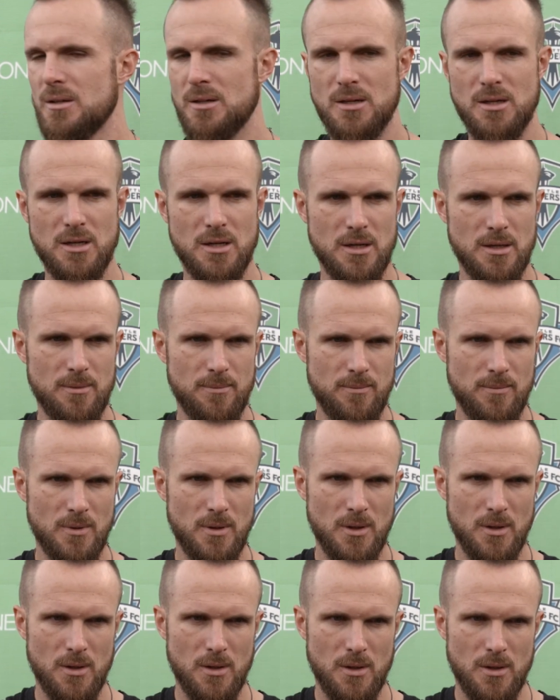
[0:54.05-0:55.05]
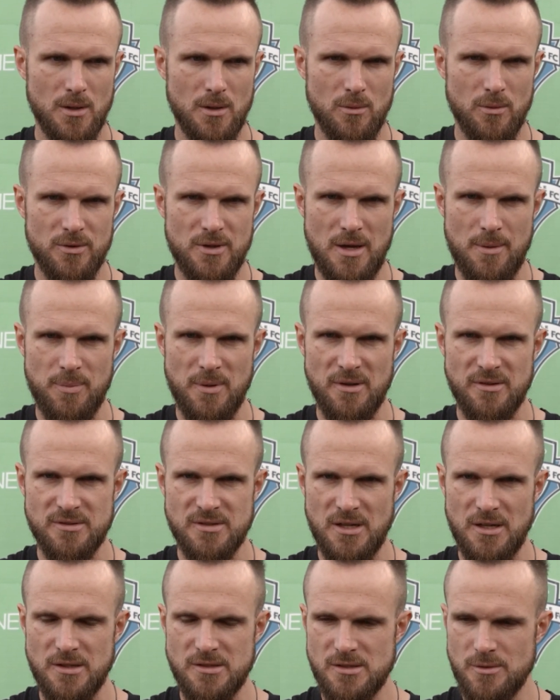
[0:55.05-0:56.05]
With that being
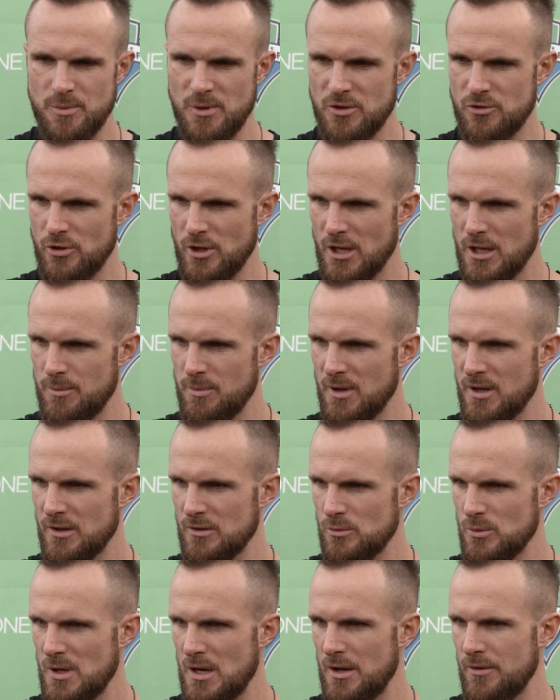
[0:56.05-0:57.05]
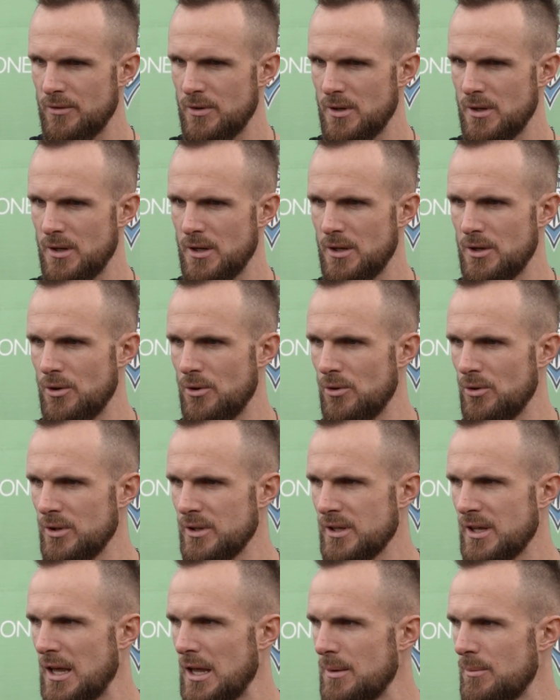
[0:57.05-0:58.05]
said, it's a bit tricky because we have an
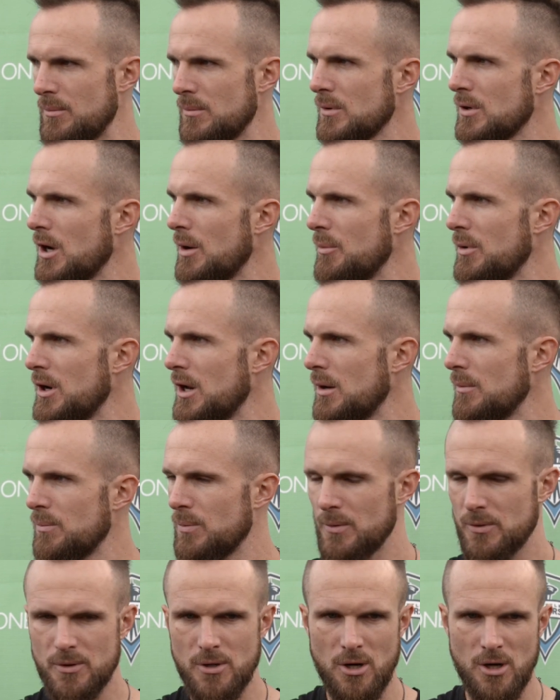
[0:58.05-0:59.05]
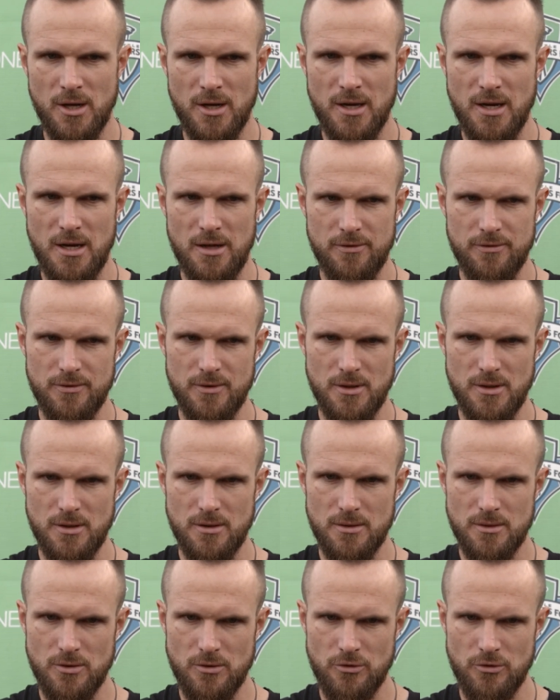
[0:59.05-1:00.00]
early game coming up with CONCACAF,